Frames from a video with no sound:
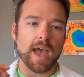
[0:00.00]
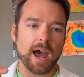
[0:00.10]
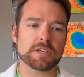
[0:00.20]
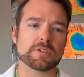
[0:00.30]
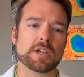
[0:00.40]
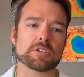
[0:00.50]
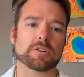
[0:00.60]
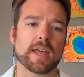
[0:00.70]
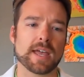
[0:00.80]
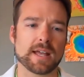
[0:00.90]
How do you get
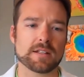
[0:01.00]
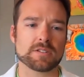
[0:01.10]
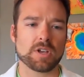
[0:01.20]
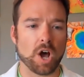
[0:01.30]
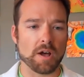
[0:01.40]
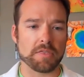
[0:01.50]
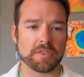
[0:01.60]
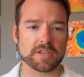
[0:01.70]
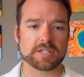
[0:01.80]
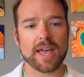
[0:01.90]
your hands on
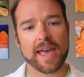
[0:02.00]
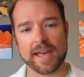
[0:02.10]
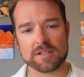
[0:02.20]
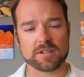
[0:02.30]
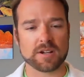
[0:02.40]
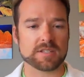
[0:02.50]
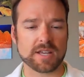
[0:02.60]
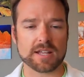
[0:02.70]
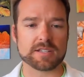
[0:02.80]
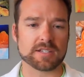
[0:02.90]
this hands-on
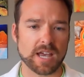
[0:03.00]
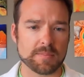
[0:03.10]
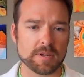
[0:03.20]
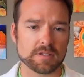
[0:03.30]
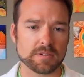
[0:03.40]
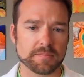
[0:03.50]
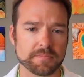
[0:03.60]
science excitement?